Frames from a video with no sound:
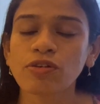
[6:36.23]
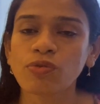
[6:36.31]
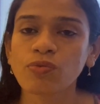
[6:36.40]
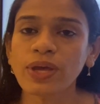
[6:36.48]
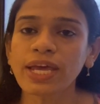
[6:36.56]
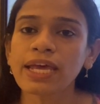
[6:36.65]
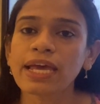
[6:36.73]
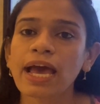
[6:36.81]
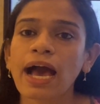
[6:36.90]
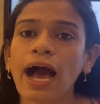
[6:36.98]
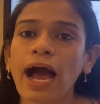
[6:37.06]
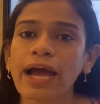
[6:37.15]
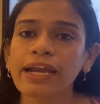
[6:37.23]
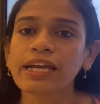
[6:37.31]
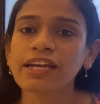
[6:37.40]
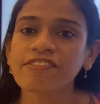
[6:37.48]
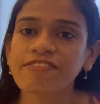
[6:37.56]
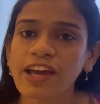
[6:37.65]
we
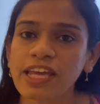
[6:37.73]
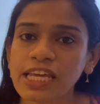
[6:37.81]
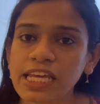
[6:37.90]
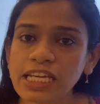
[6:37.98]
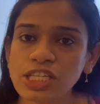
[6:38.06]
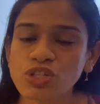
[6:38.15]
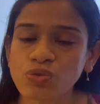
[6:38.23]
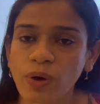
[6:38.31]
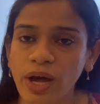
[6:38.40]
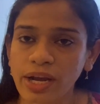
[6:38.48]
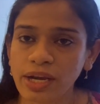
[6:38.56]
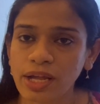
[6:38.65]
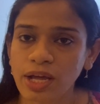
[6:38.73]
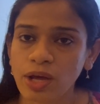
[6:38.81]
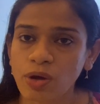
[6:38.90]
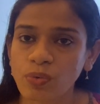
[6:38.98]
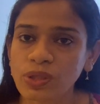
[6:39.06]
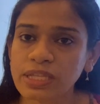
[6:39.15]
identify each one
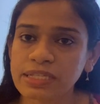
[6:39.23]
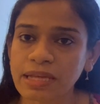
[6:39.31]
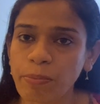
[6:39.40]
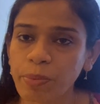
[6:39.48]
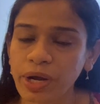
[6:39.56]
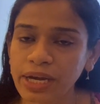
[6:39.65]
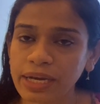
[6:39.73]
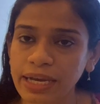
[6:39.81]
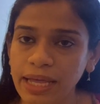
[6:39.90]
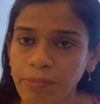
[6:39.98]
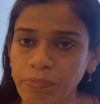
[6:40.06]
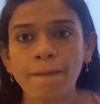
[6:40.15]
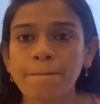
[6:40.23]
with a separate name.